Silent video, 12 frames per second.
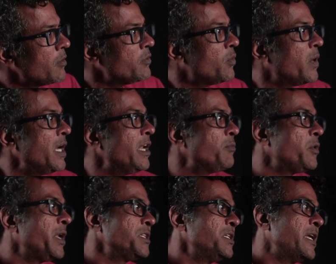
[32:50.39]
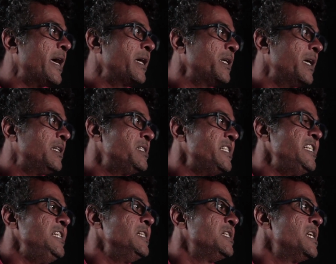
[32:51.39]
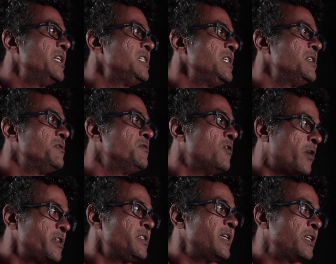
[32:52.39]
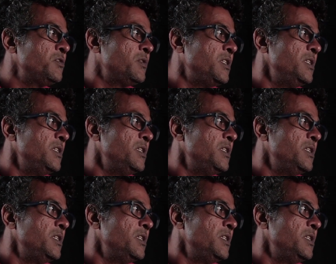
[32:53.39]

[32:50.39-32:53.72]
of the Wildlife Protection Act as seen in, let's say, a forest sanctuary,